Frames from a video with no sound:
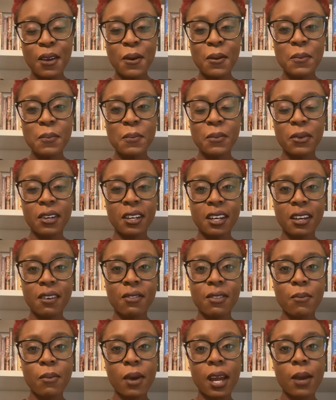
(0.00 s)
book of
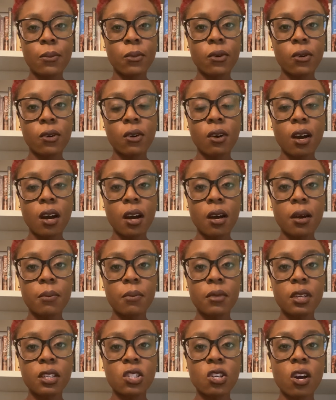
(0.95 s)
the Bible.
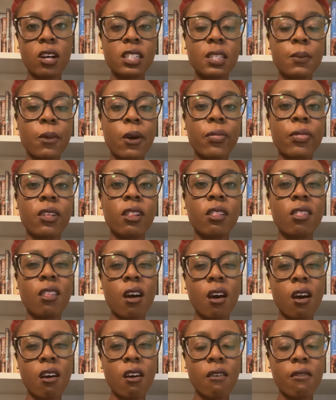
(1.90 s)
It talks about the
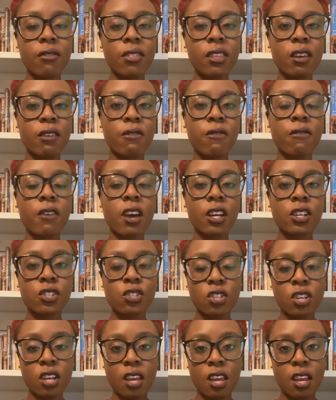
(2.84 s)
love, the
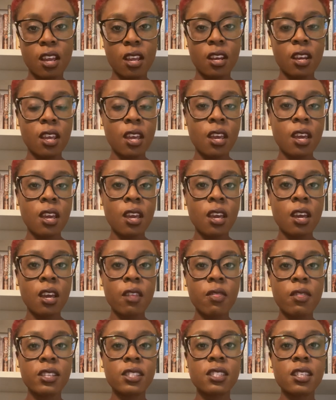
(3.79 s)
affection,
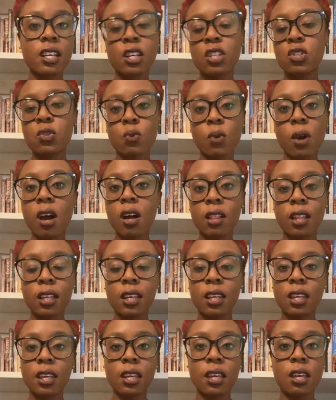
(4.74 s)
the
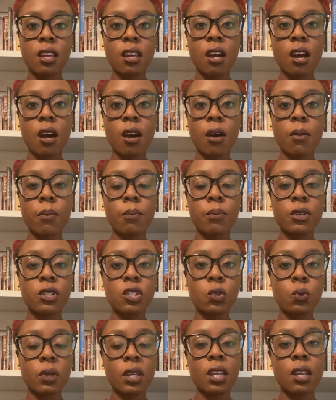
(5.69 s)
sexuality
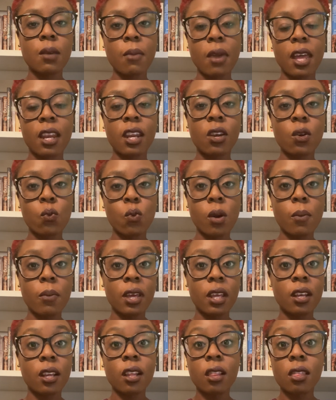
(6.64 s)
between a man and a
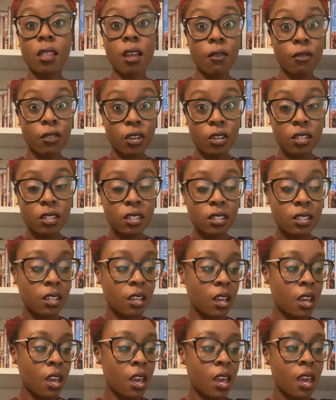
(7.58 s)
woman, lovers.
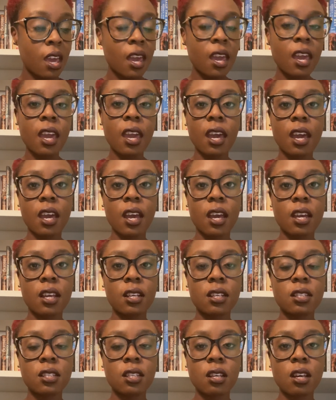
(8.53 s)

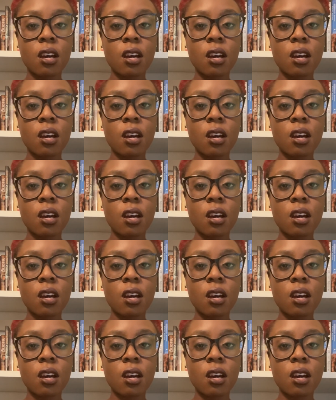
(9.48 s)
And